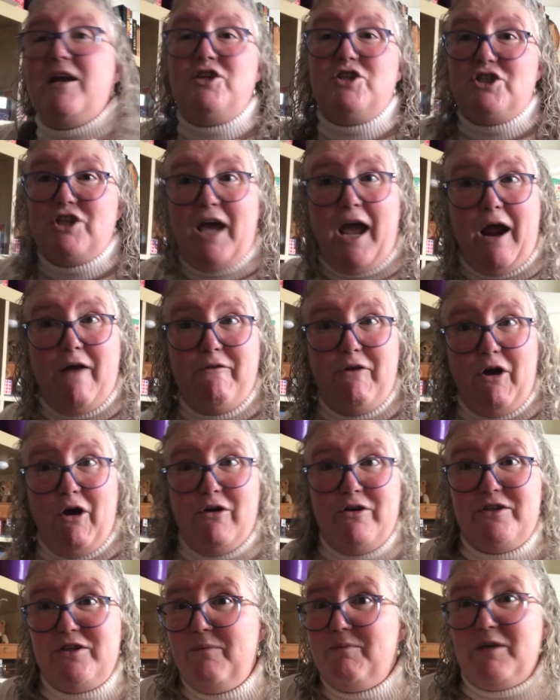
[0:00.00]
just carry
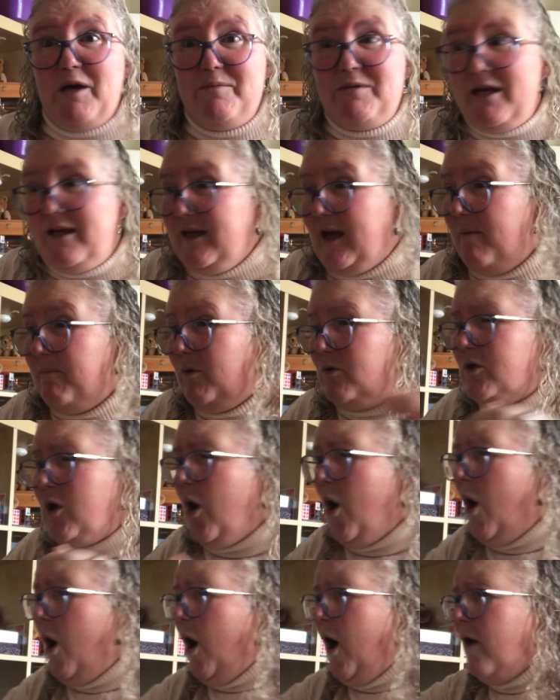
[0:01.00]
on. Sometimes I can get books,
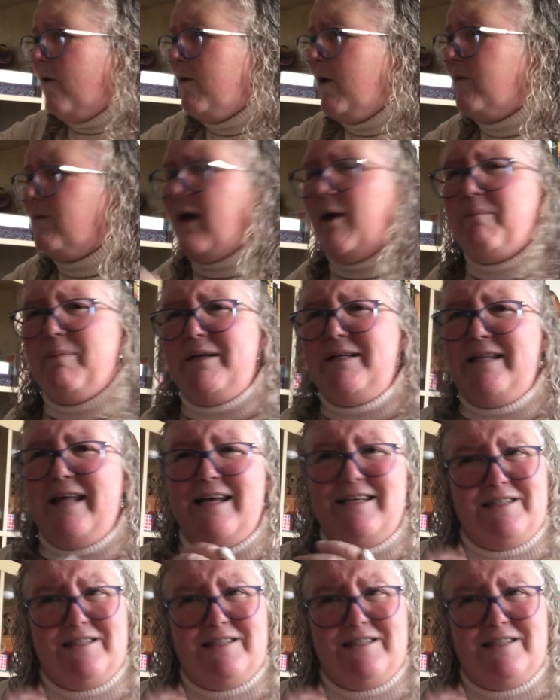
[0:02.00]
I wrote that bit in there.